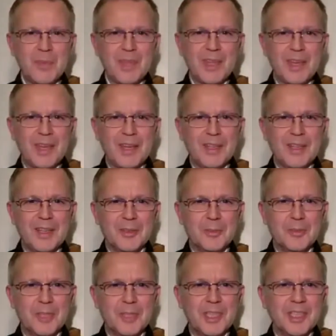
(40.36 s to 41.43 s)
you know,
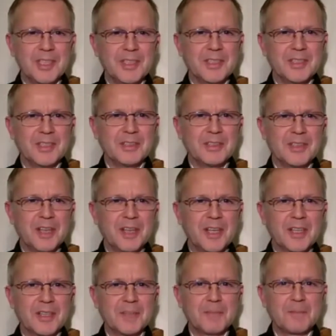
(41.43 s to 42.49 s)
pretty dark.